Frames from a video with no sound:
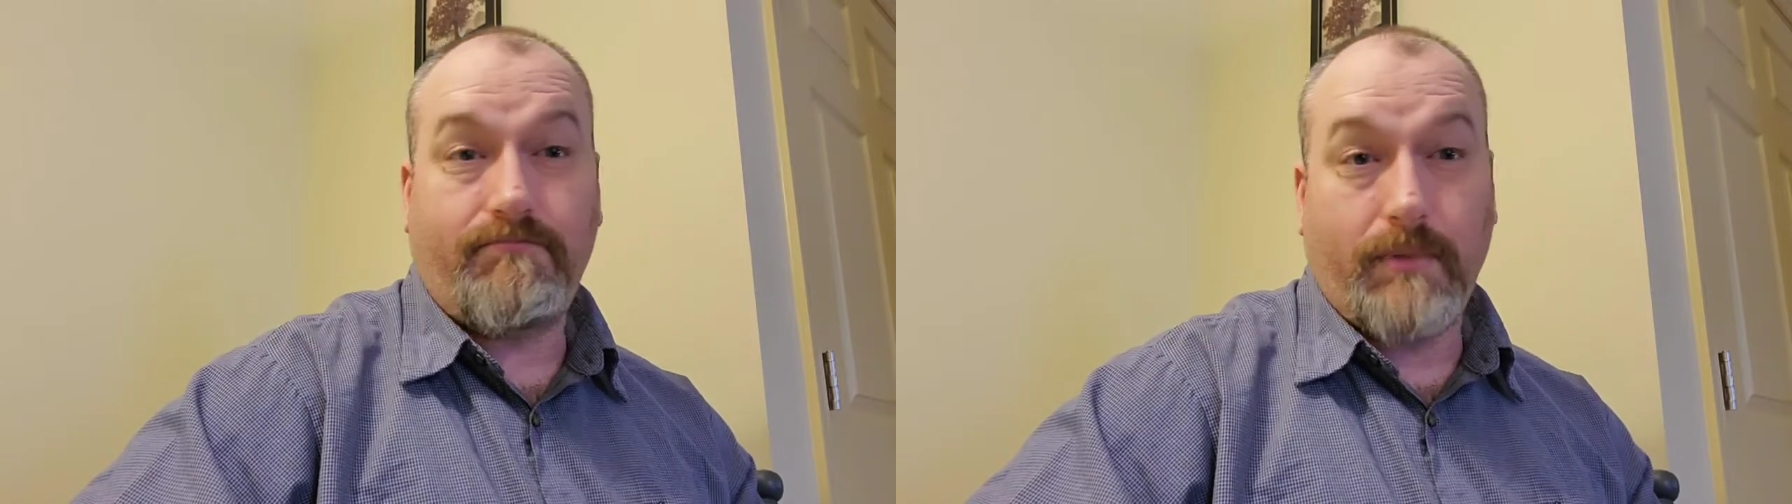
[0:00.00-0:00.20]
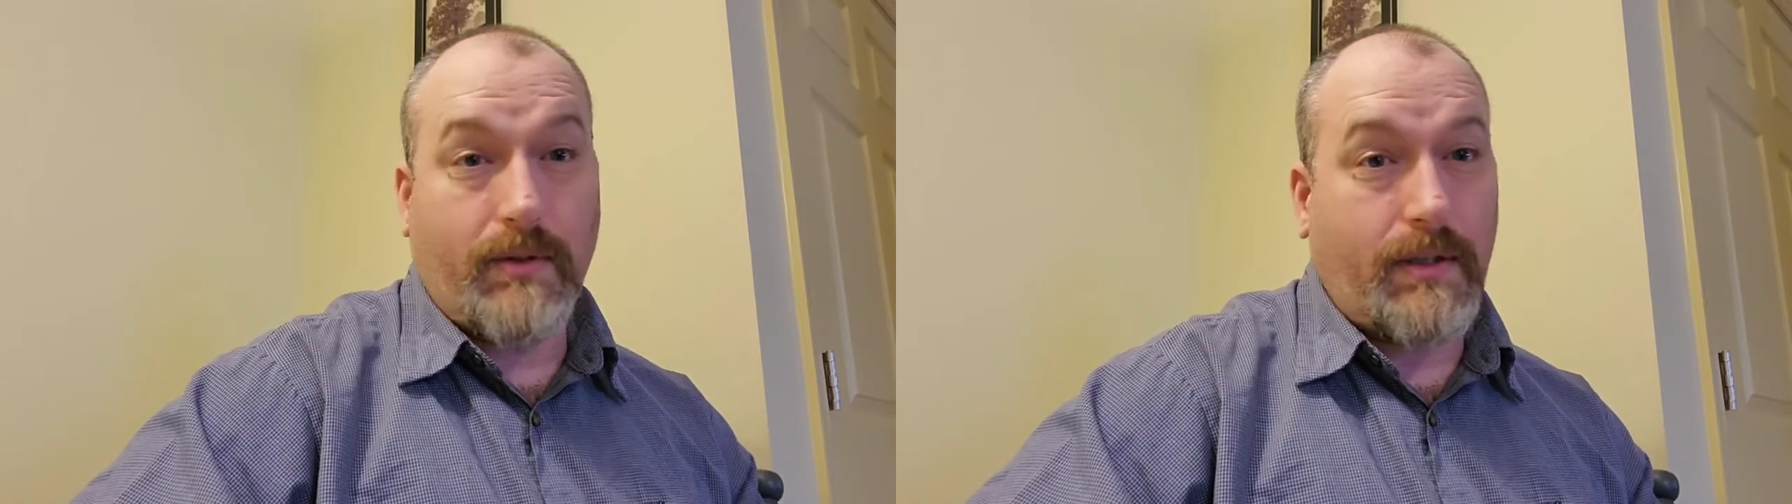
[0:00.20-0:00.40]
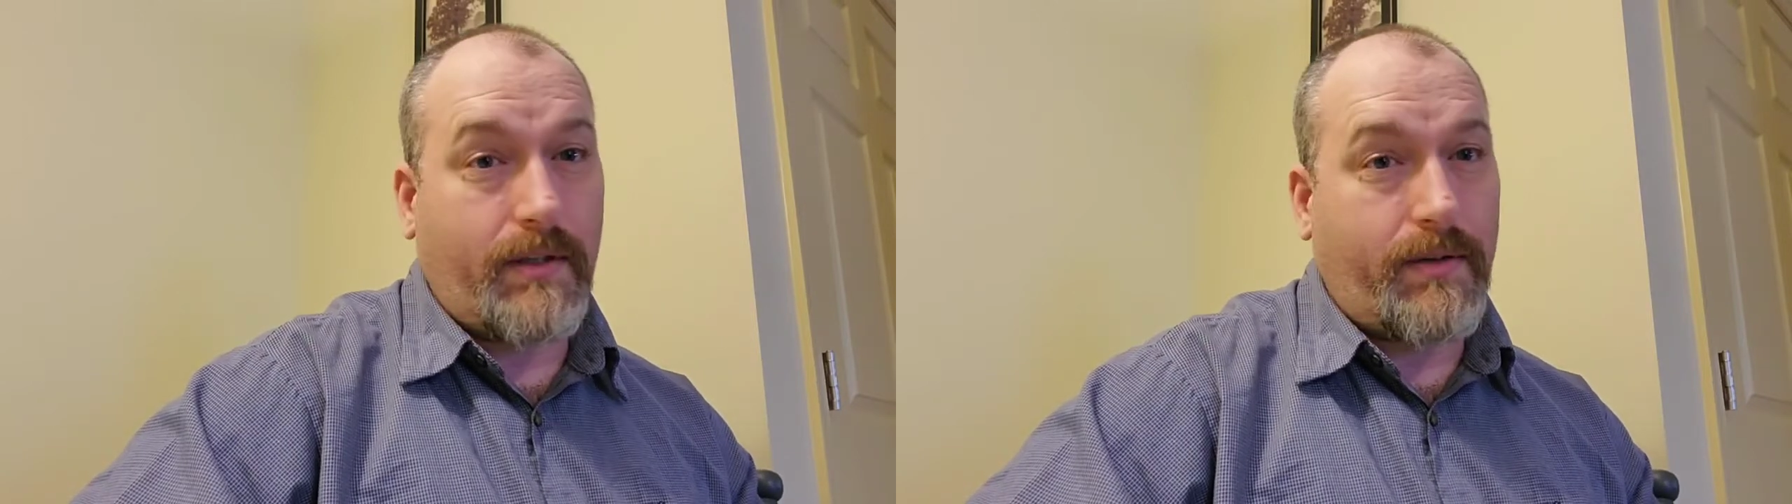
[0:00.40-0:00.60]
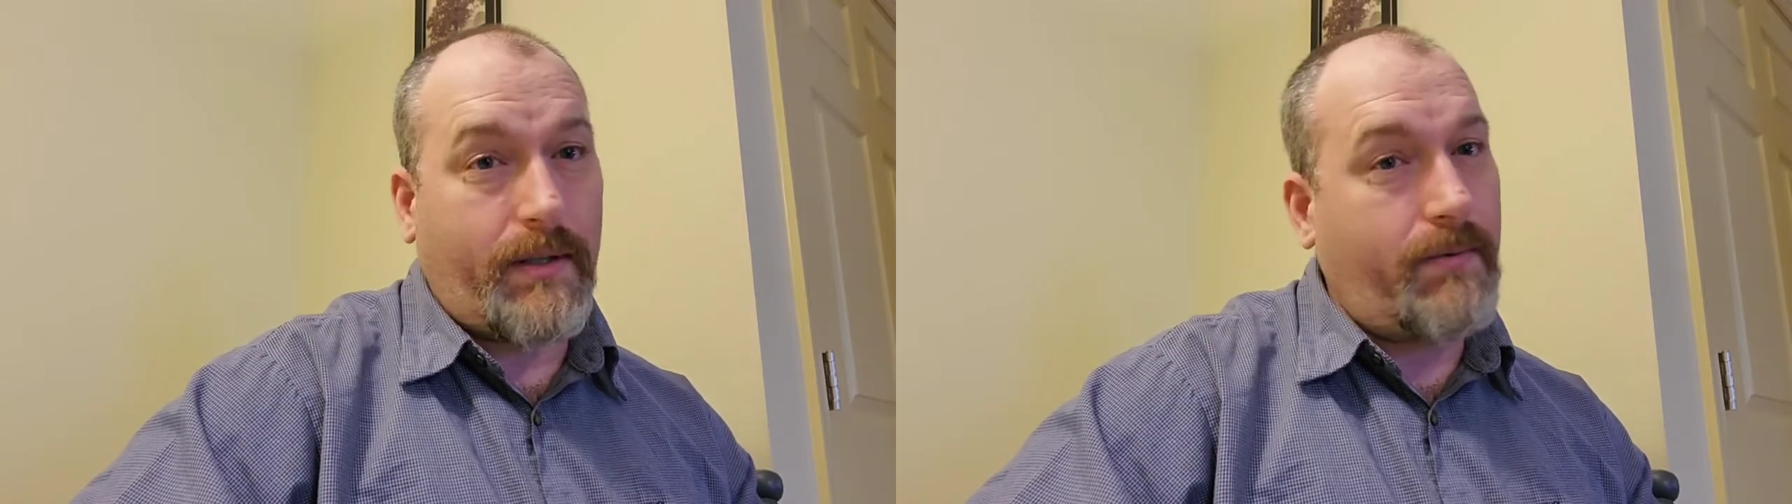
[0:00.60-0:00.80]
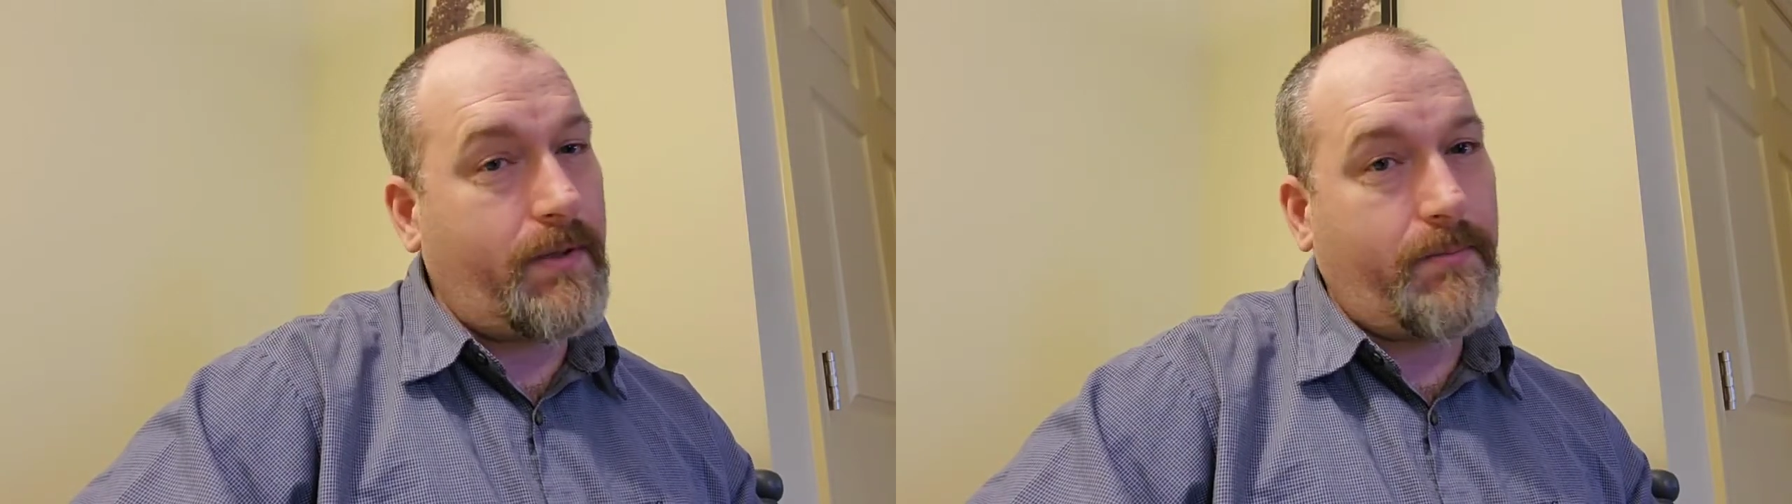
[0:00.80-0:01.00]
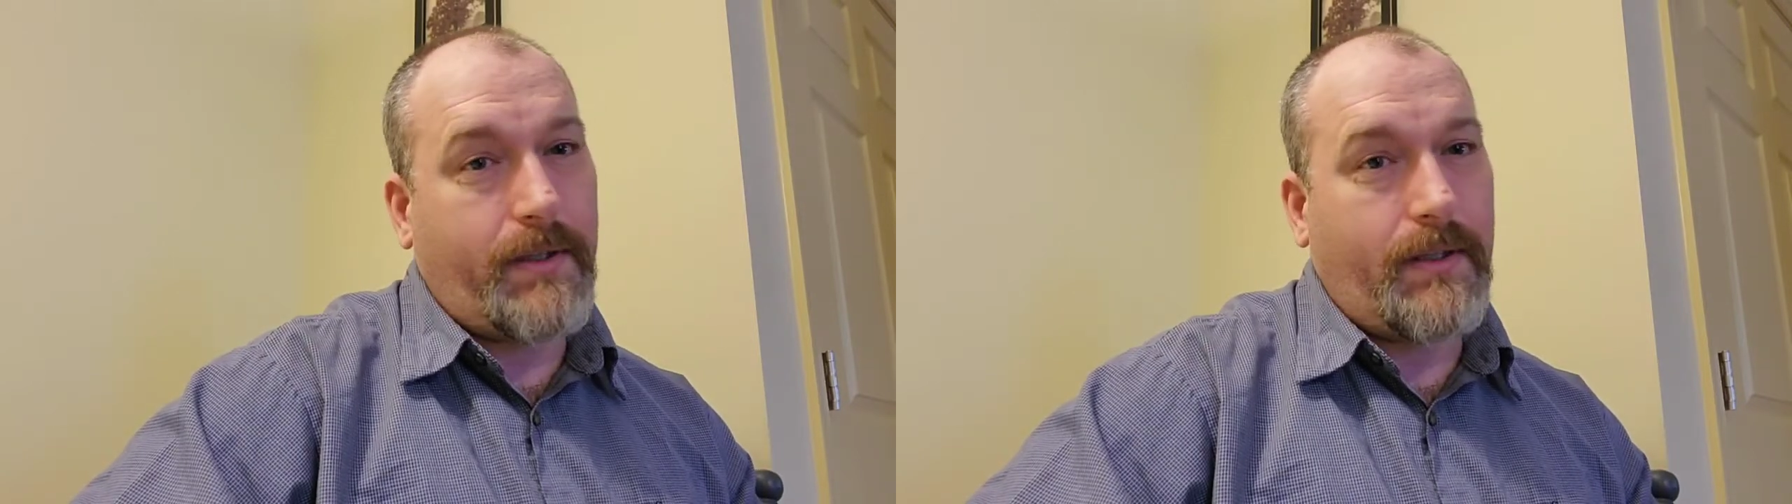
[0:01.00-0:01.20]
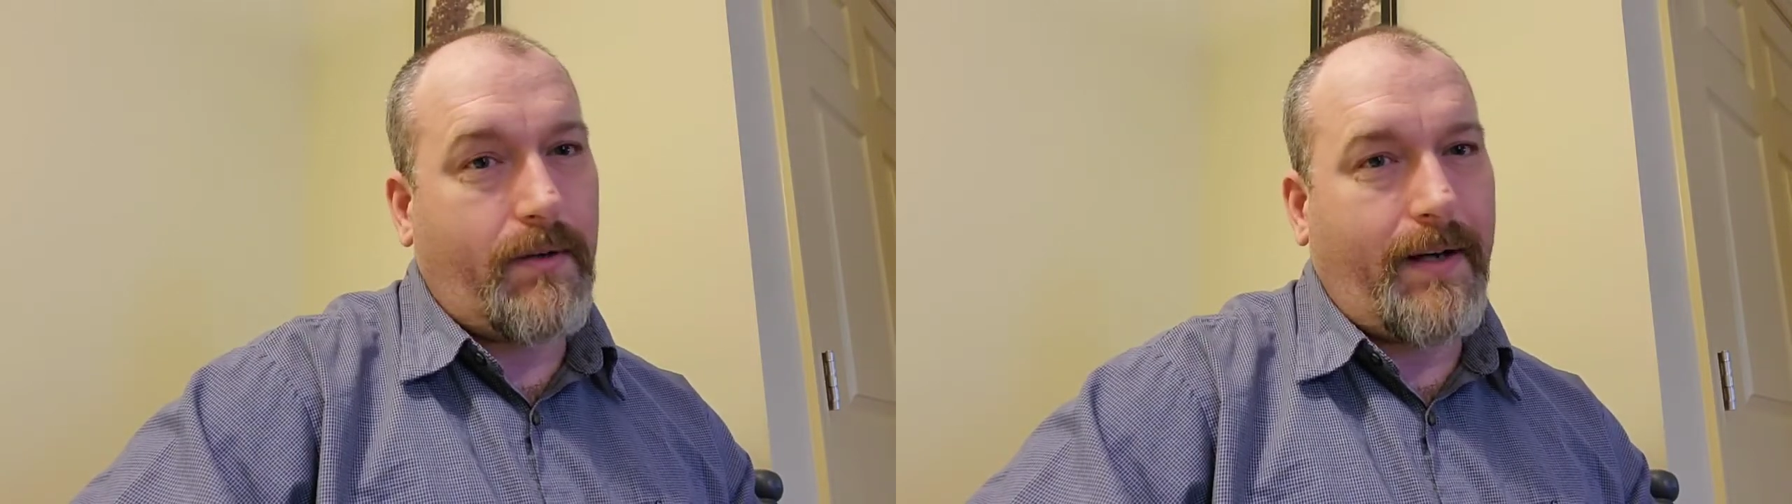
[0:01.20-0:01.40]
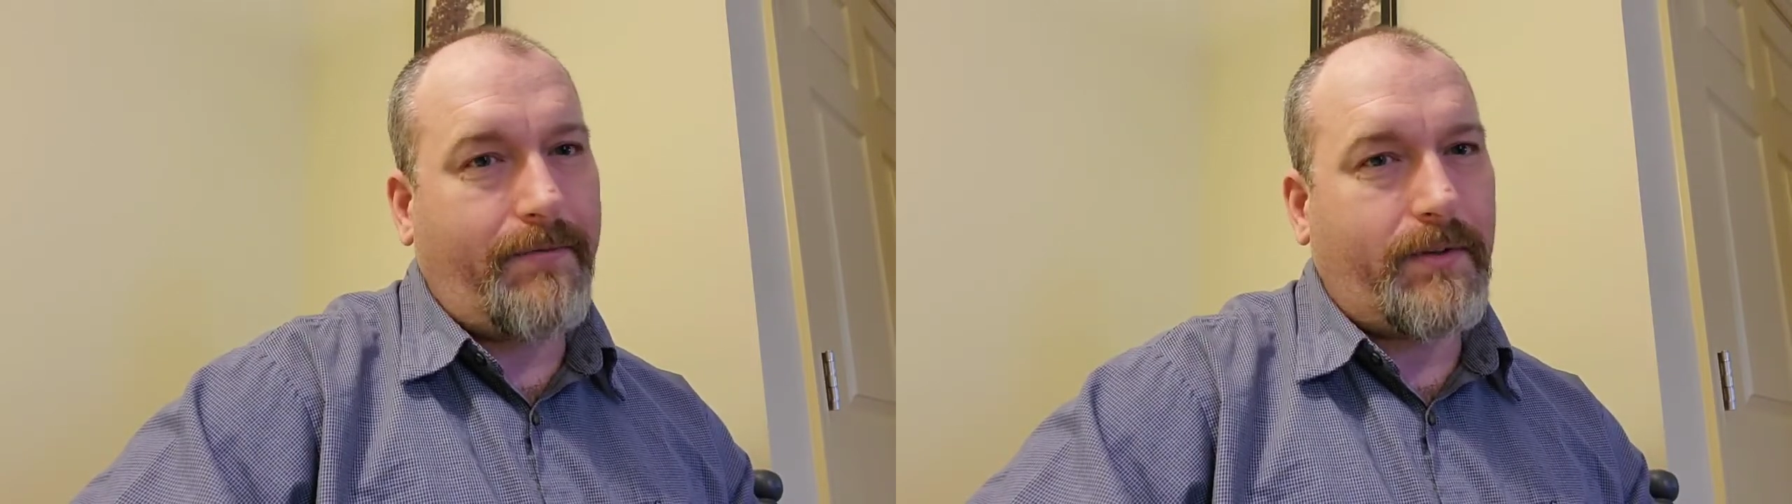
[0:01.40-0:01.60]
You can agree with them or you
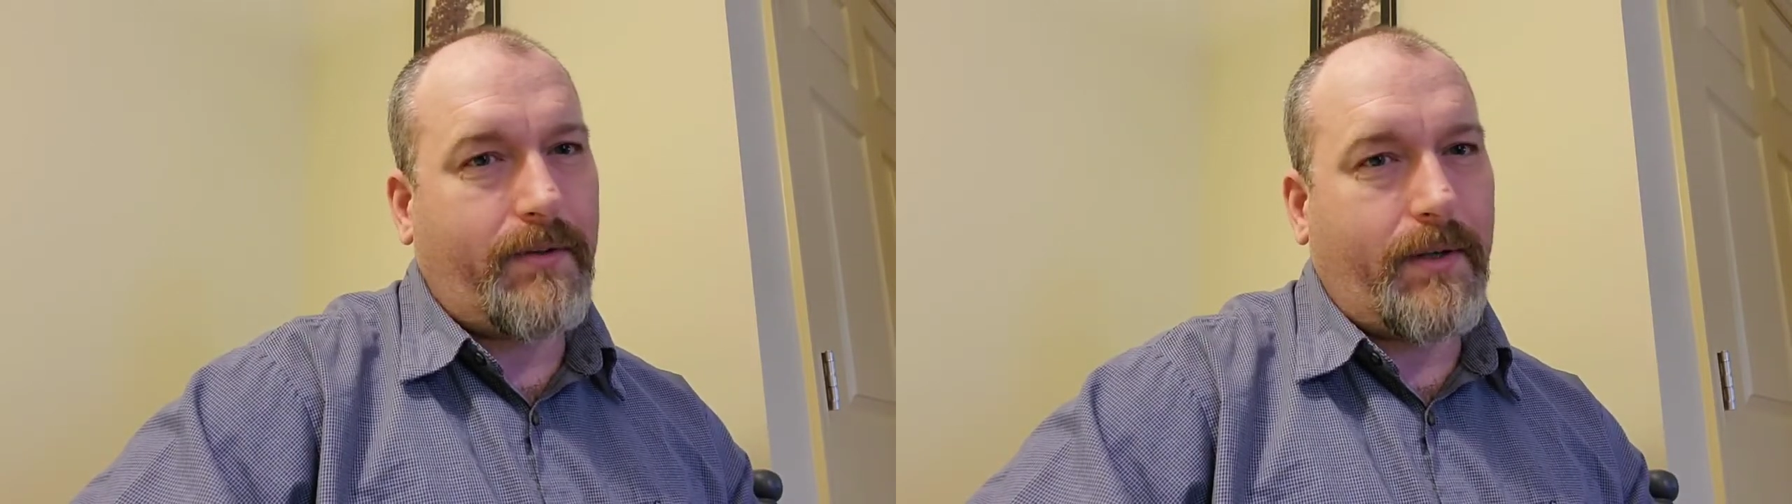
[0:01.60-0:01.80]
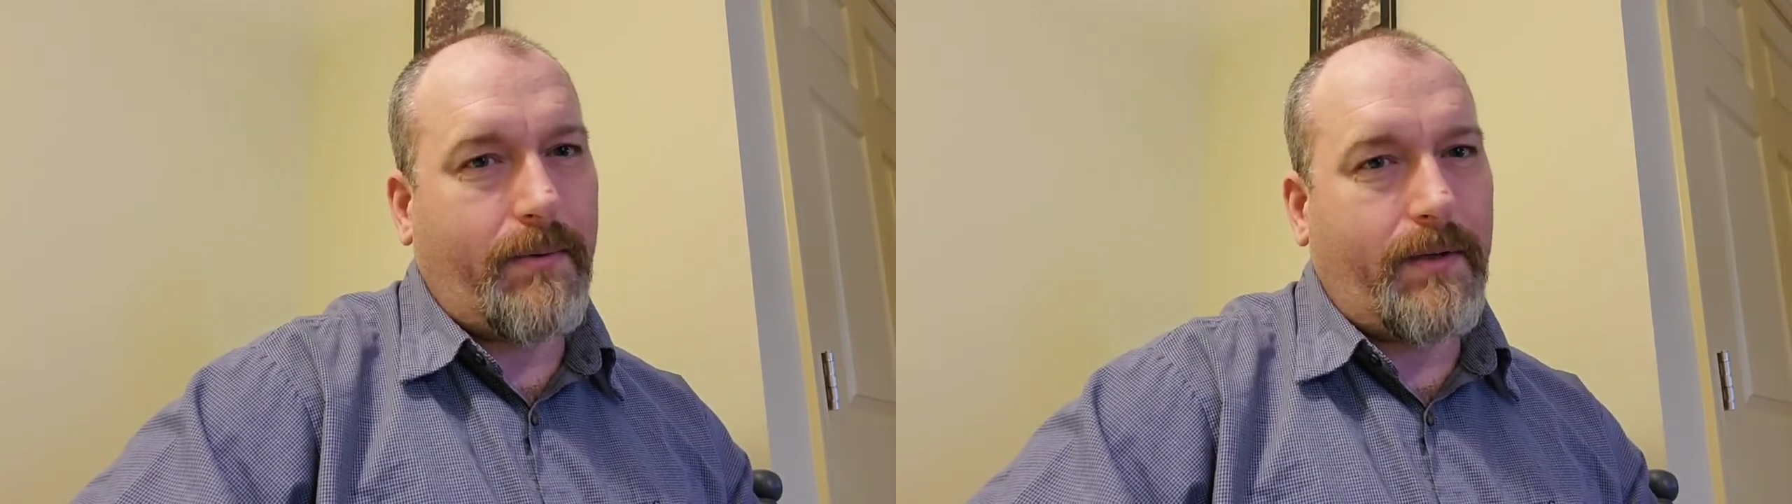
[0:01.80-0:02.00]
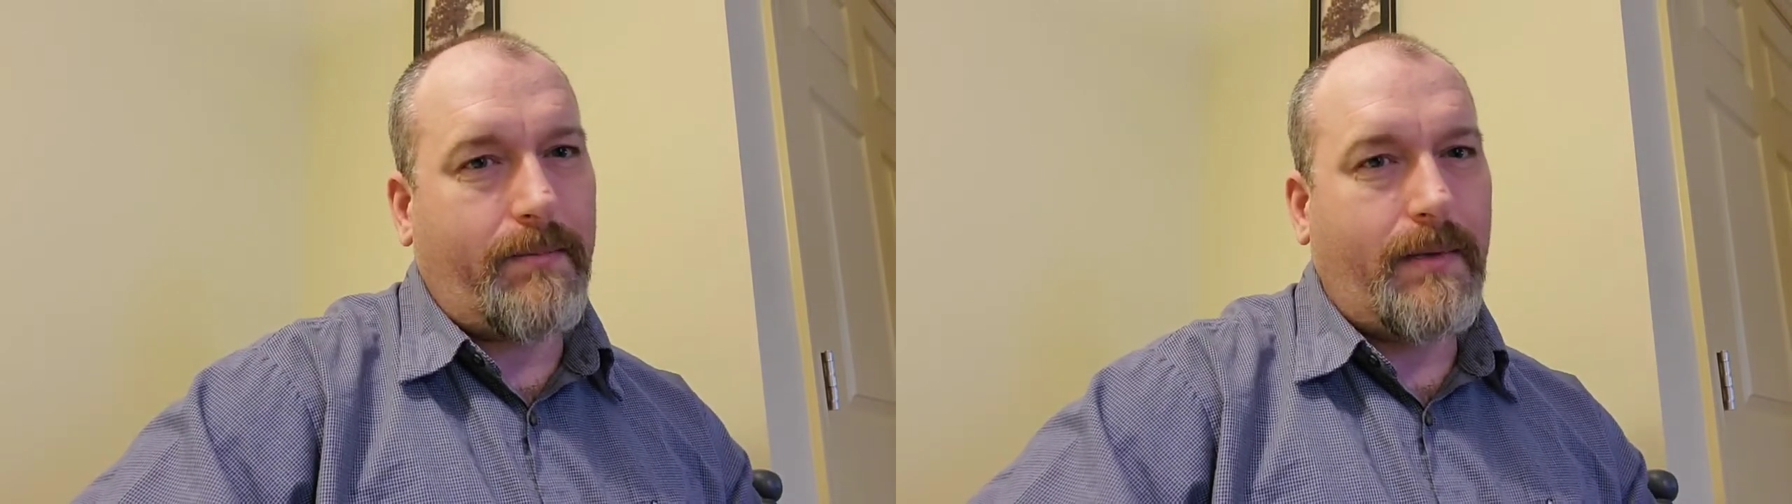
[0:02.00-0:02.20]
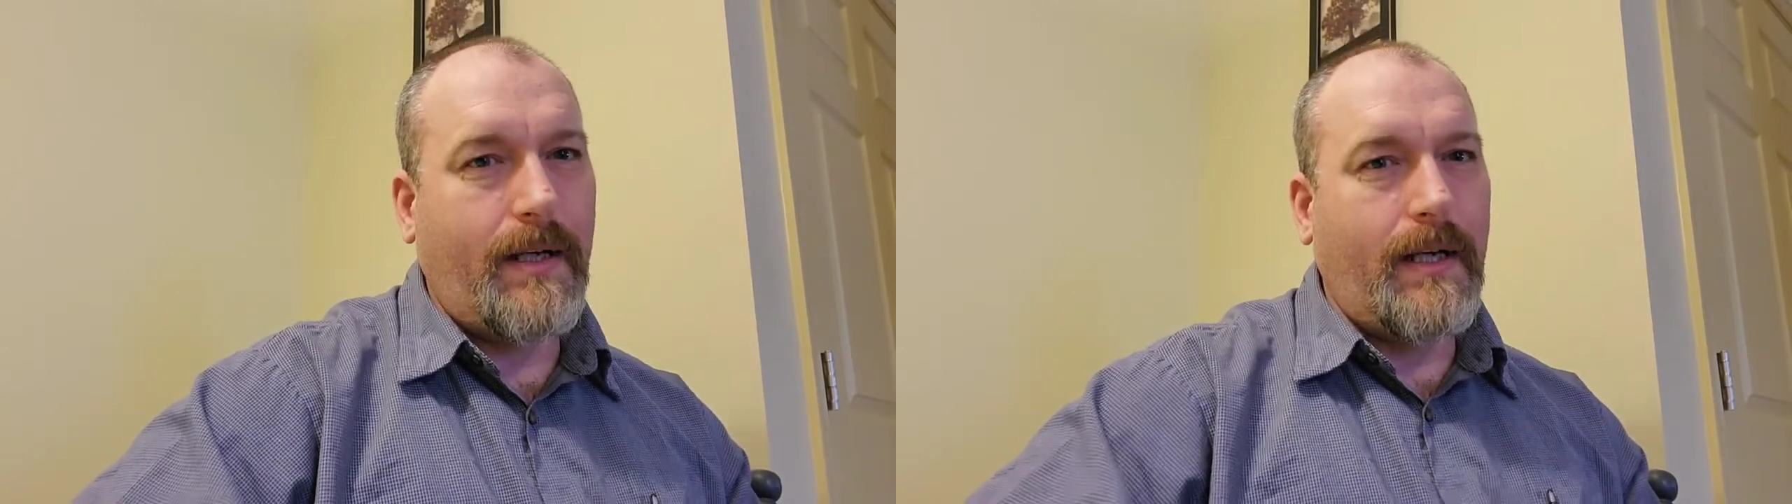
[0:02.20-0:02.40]
don't have to agree with them.